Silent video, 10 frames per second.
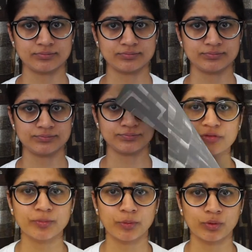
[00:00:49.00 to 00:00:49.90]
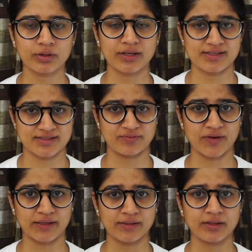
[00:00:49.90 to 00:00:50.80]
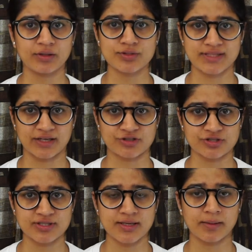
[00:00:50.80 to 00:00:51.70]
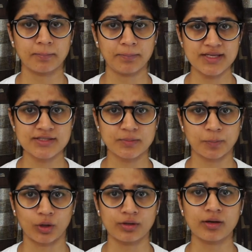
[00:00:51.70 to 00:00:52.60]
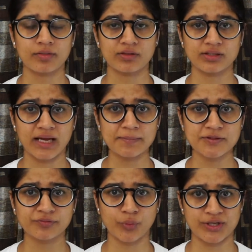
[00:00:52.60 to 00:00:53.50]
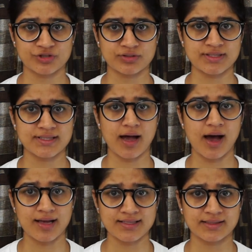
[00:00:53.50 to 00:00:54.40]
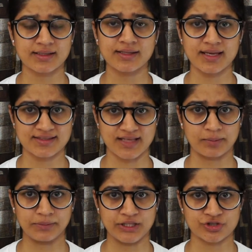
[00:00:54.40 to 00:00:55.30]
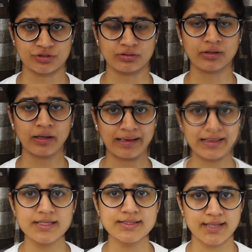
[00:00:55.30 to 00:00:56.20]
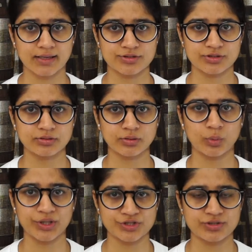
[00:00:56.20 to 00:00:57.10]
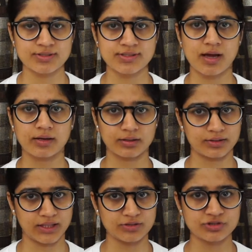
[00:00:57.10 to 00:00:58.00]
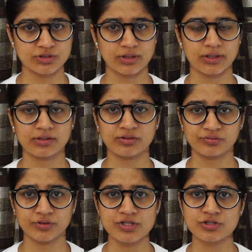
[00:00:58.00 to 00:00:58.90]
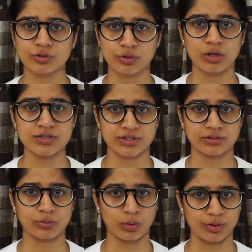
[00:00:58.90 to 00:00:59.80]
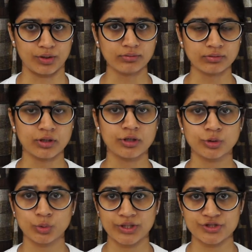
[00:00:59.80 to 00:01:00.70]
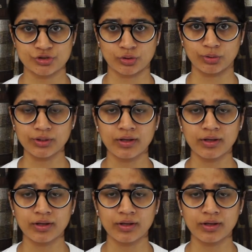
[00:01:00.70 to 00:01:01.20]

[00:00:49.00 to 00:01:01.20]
Each chapter of the book is divided into sections based upon the types of questions asked in the examination. Each section questions are arranged in reverse chronological order to ensure